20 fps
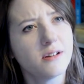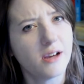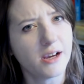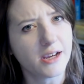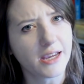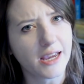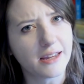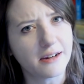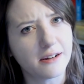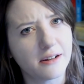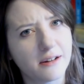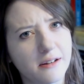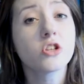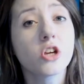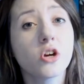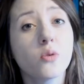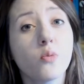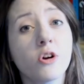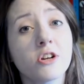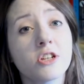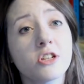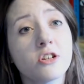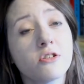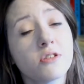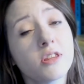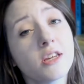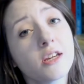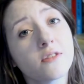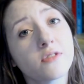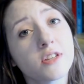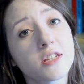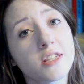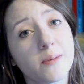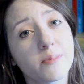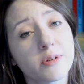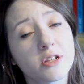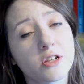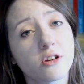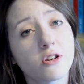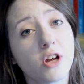Again. So what did you think of this
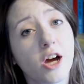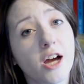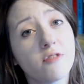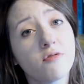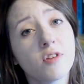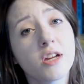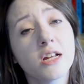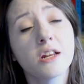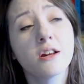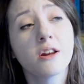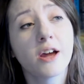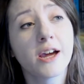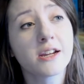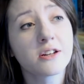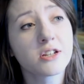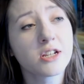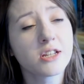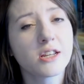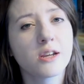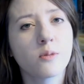episode? I really liked it.